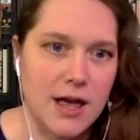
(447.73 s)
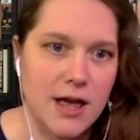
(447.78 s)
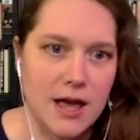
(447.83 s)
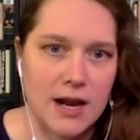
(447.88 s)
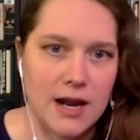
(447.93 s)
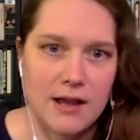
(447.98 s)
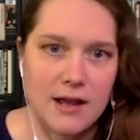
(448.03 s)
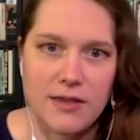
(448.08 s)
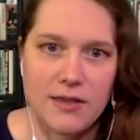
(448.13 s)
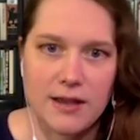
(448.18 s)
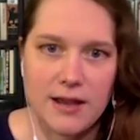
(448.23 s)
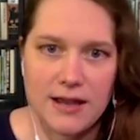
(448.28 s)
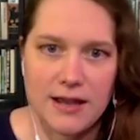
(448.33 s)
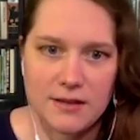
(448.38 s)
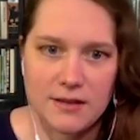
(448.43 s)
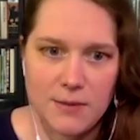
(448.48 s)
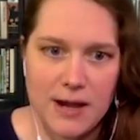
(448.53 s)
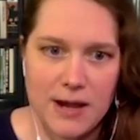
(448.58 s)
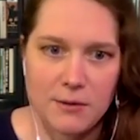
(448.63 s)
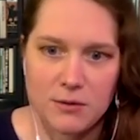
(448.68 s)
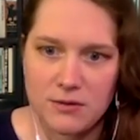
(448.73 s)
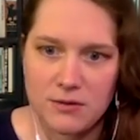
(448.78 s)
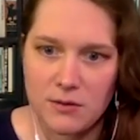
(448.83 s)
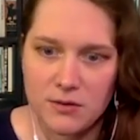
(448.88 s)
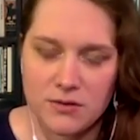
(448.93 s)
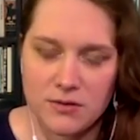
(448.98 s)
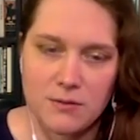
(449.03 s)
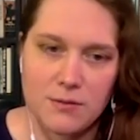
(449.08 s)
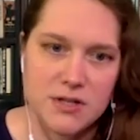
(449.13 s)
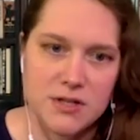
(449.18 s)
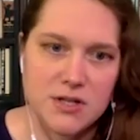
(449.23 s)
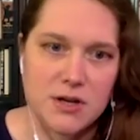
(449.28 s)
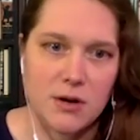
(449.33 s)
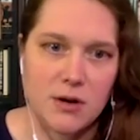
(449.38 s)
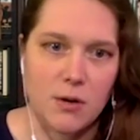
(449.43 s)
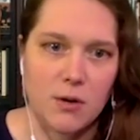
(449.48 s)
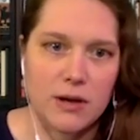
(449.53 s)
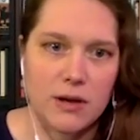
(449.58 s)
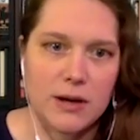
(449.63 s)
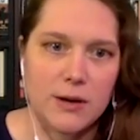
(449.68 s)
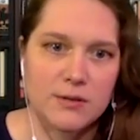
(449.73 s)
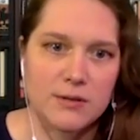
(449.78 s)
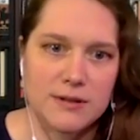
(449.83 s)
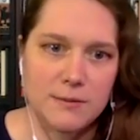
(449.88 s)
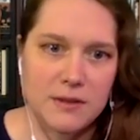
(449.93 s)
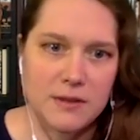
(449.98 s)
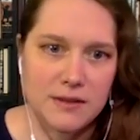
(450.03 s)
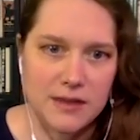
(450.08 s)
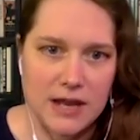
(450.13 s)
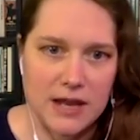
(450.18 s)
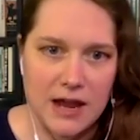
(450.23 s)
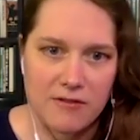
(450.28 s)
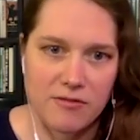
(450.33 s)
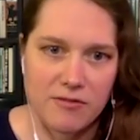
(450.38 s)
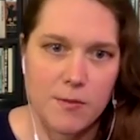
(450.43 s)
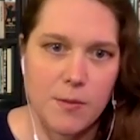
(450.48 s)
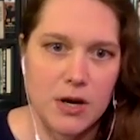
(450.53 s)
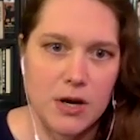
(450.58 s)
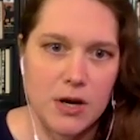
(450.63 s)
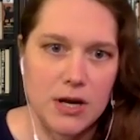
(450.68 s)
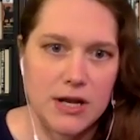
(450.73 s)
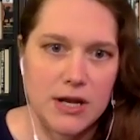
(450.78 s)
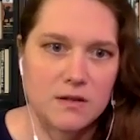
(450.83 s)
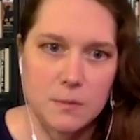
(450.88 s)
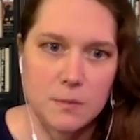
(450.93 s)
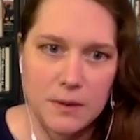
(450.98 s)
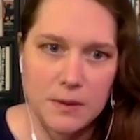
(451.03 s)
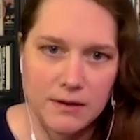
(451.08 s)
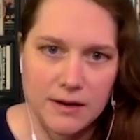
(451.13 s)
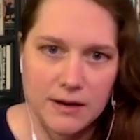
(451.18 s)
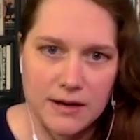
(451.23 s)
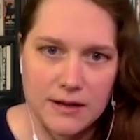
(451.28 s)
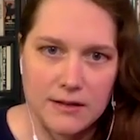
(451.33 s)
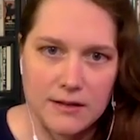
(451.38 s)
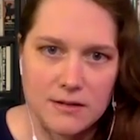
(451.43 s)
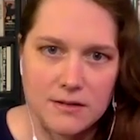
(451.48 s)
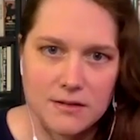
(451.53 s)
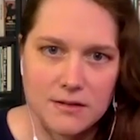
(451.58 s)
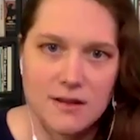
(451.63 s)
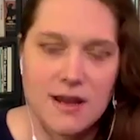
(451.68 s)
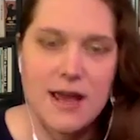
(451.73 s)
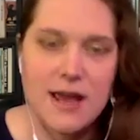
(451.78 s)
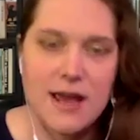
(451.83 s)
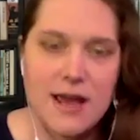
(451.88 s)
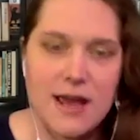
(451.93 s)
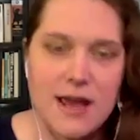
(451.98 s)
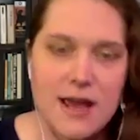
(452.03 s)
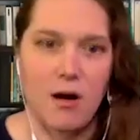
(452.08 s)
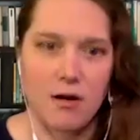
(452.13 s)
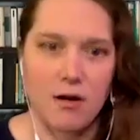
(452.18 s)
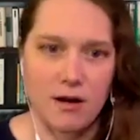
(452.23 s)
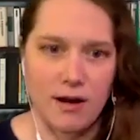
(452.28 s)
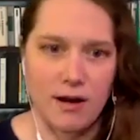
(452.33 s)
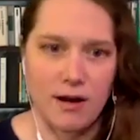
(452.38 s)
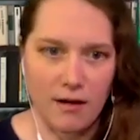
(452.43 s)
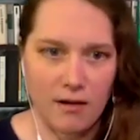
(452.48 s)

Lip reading: And I think, as Matt was also mentioning earlier, it was something that everybody experienced on